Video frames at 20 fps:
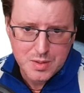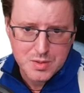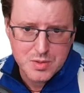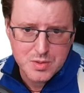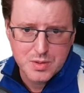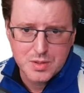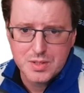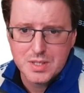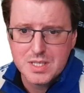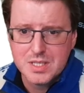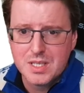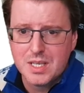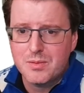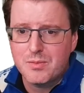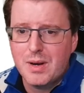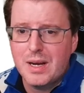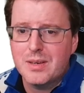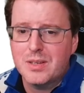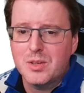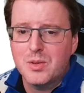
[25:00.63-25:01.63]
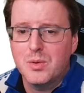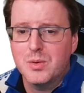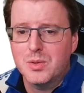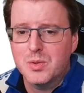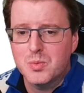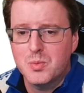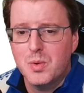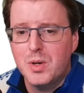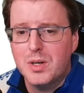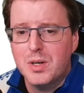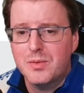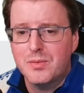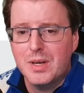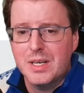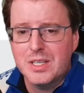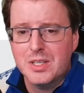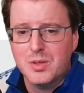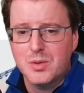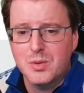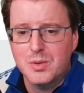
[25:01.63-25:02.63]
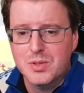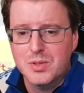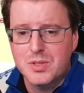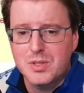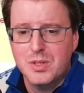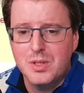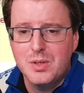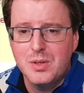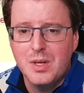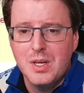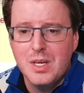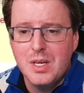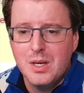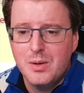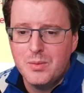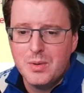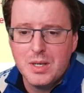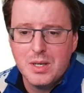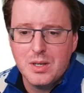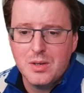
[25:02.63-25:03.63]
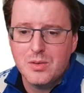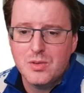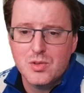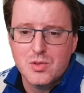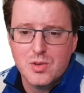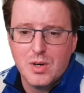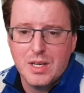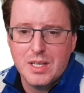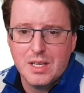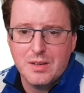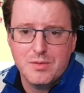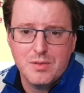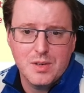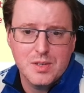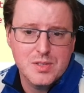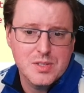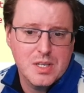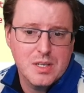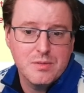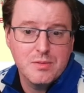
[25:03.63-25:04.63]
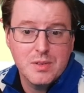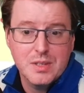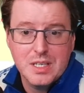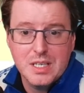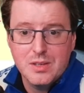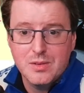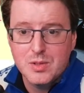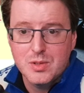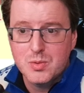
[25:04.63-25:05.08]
So we've got things like rounded corners 1, rounded corners 2. We can go and try that for ourselves on here